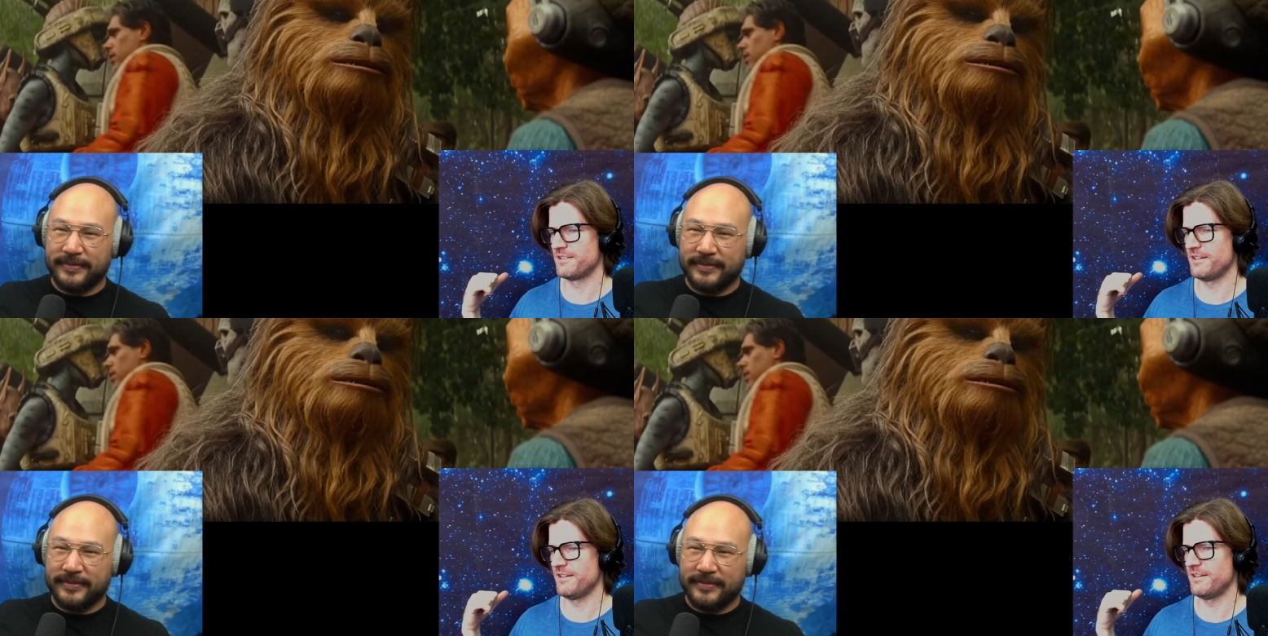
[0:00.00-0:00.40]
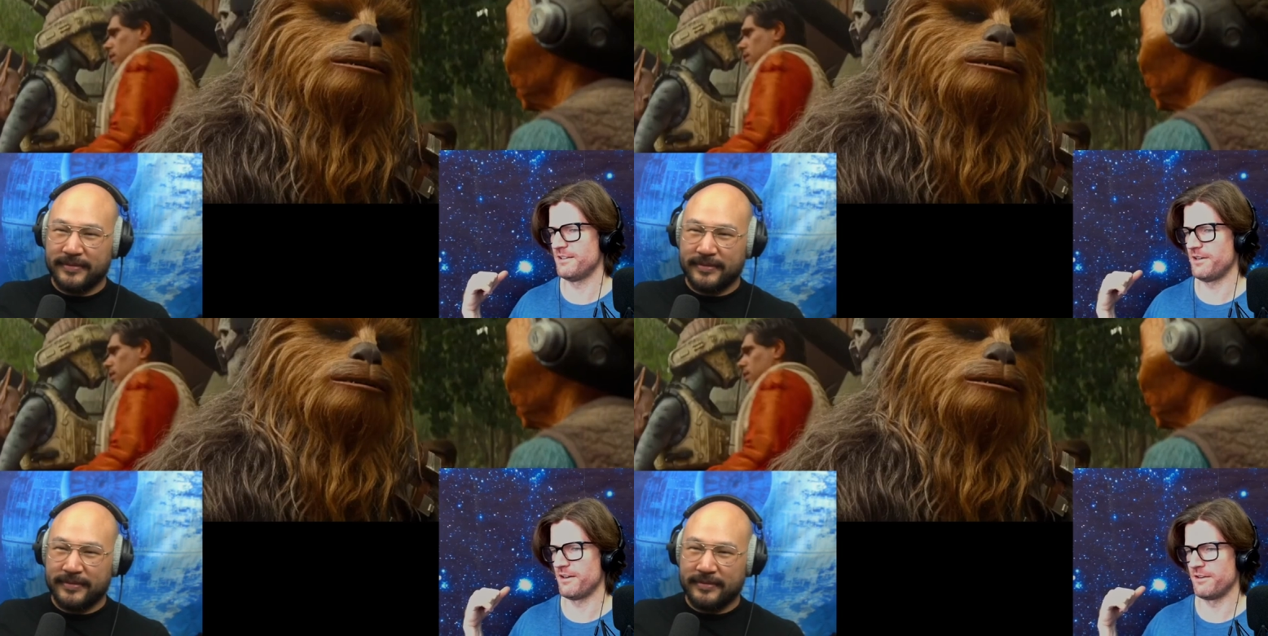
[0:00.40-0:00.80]
Speaker 1: uh,
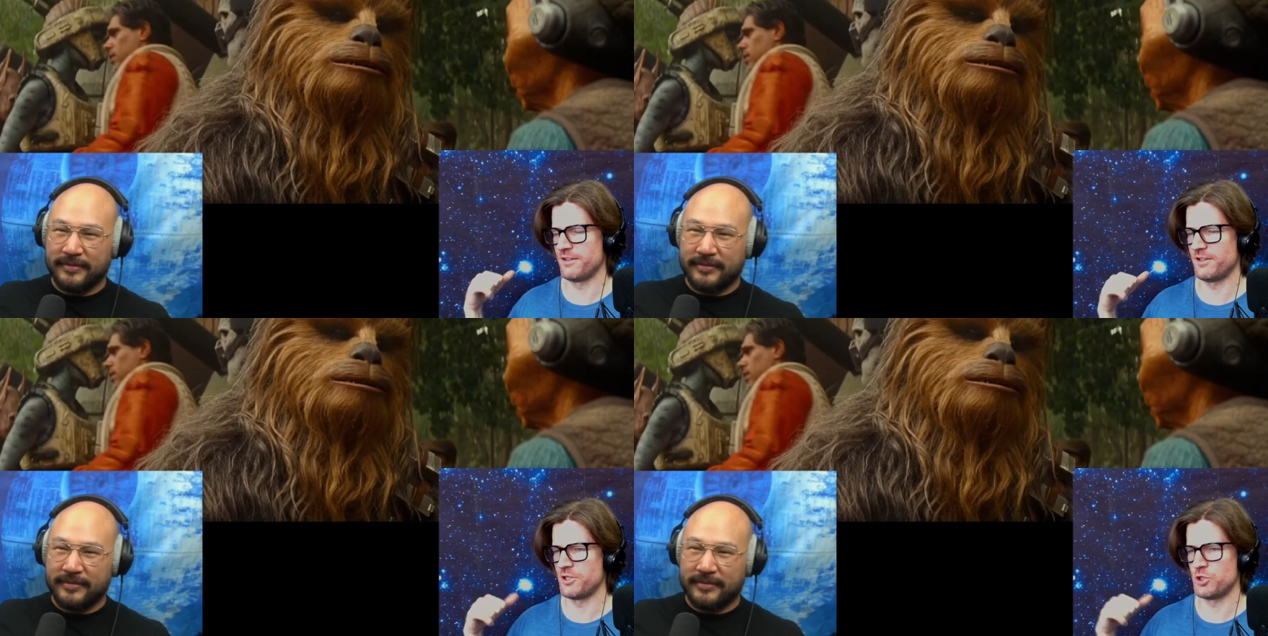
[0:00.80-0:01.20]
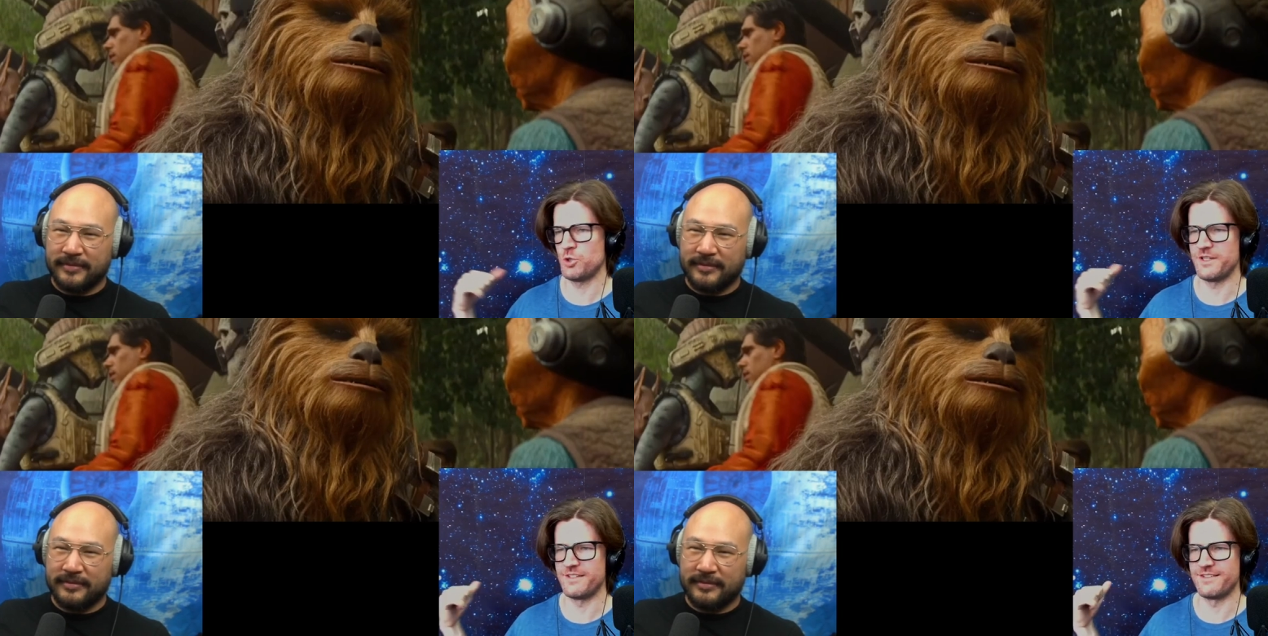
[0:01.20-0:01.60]
I've got I've got
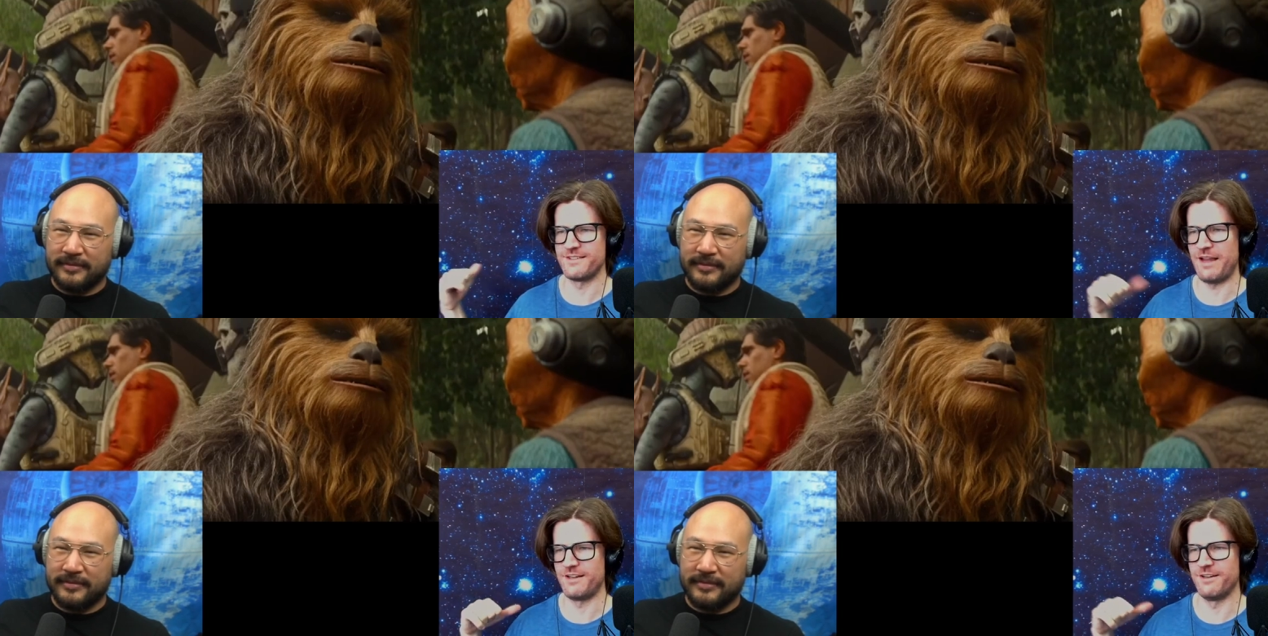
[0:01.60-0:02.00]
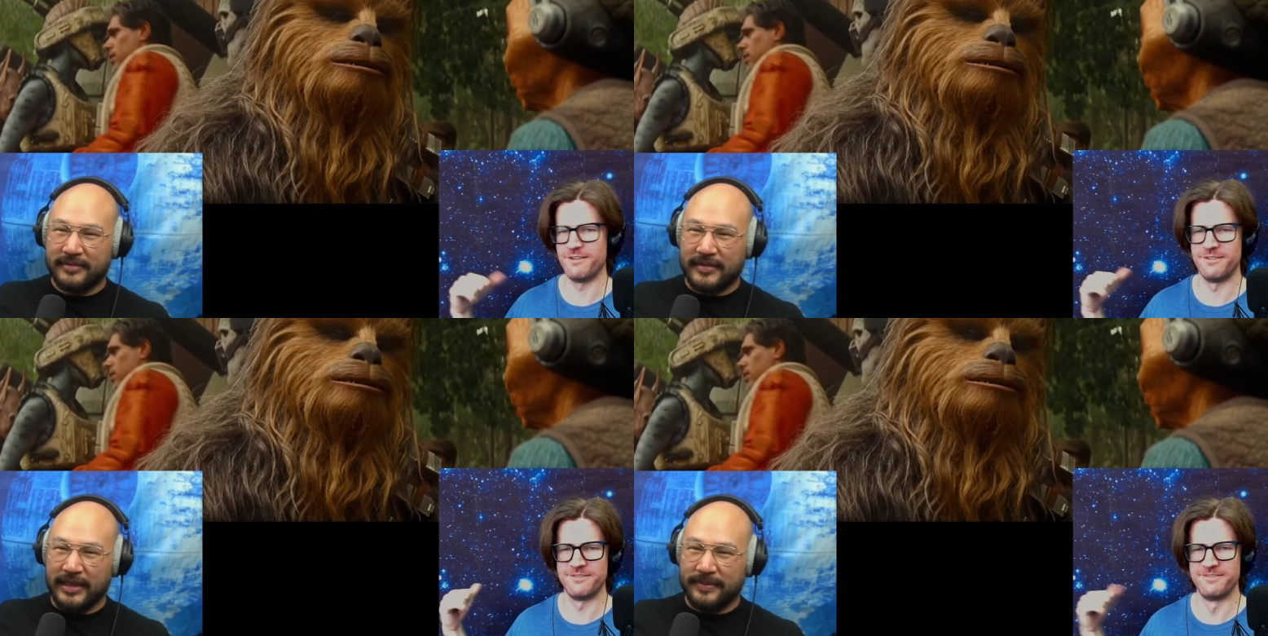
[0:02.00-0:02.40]
choice back
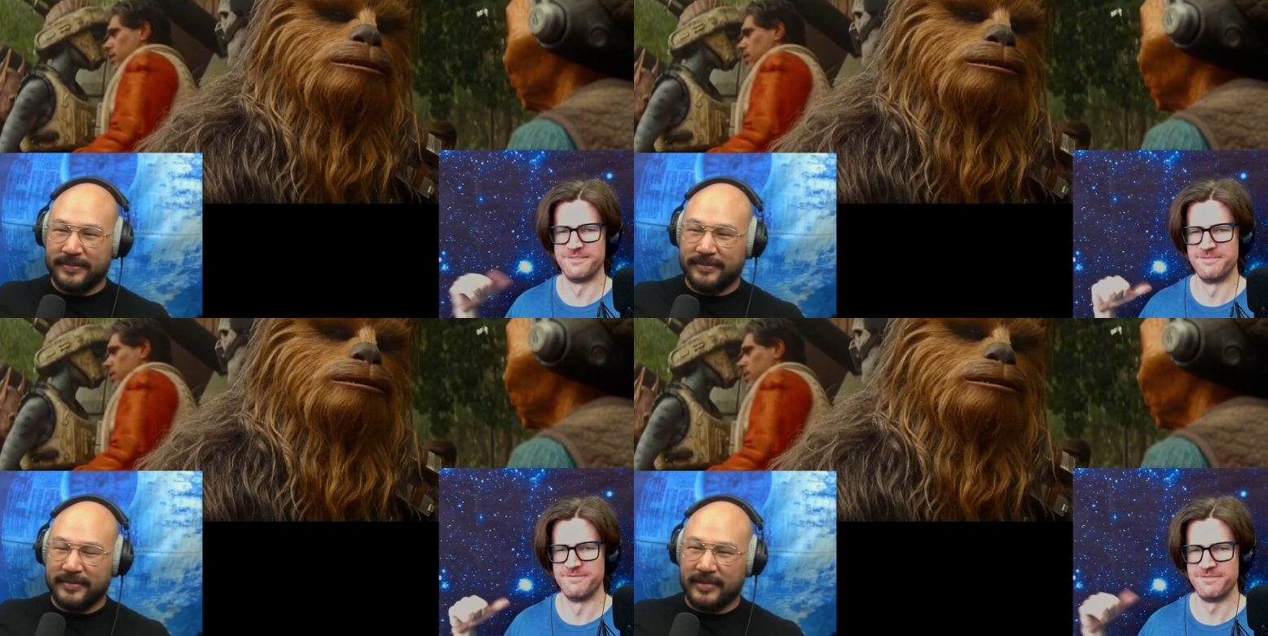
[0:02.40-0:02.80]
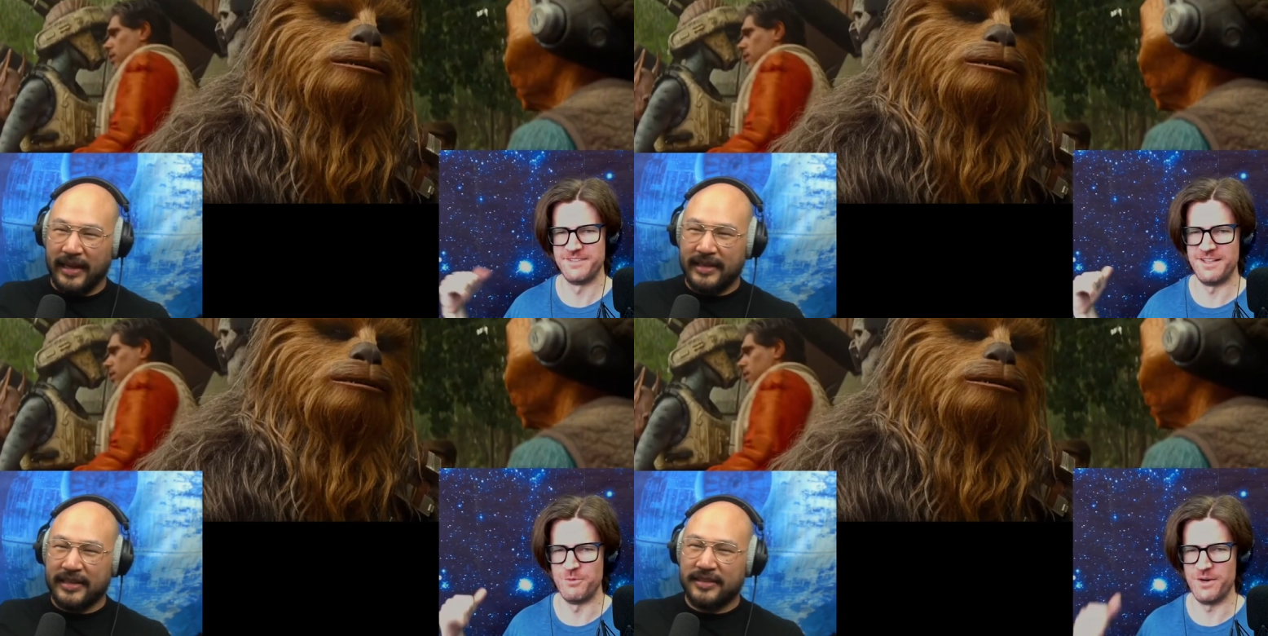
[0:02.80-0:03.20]
here. Yeah.
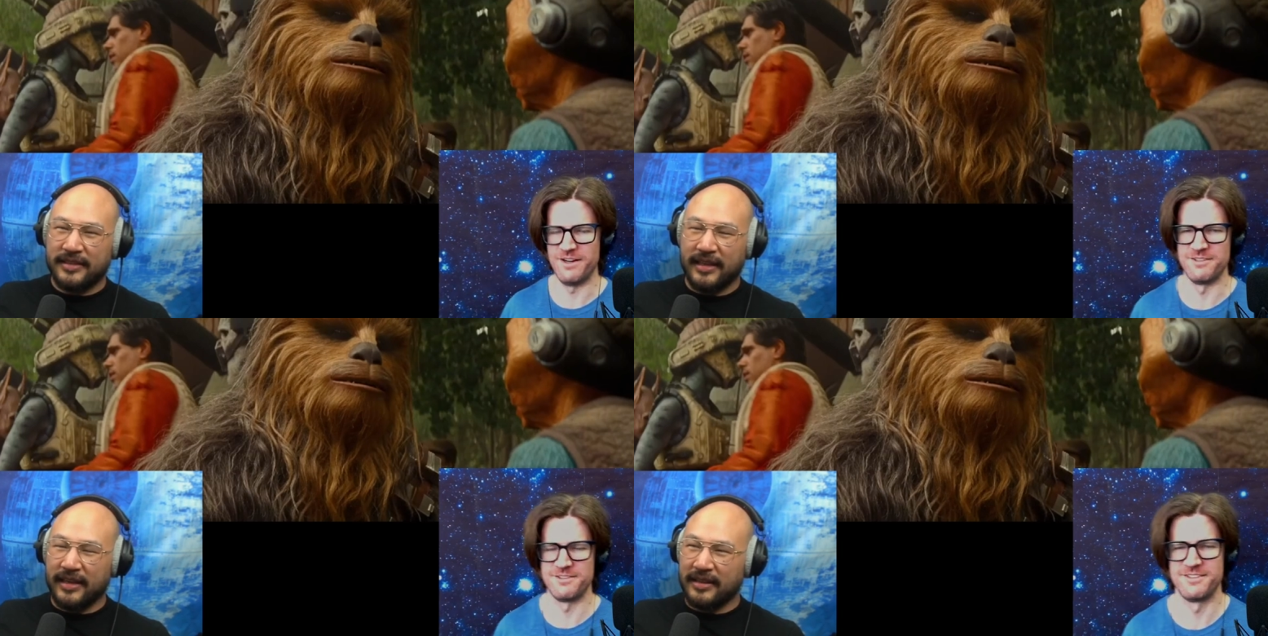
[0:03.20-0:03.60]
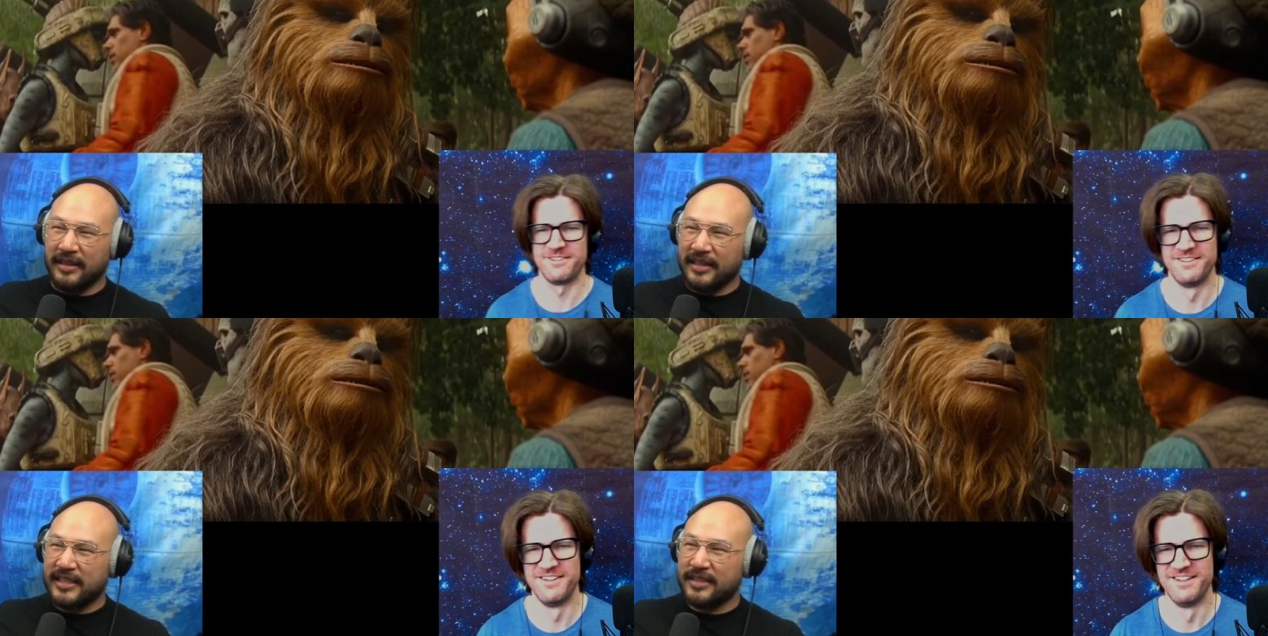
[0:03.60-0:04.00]
I get warehouse. you the
Speaker 2: the
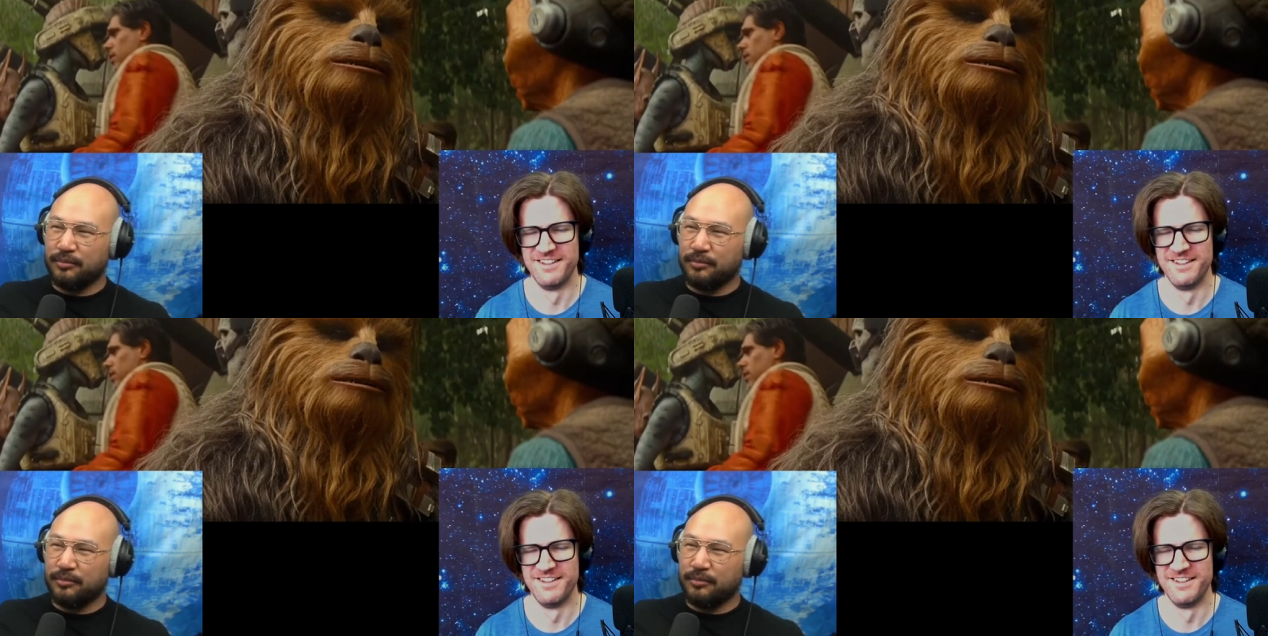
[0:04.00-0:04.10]
least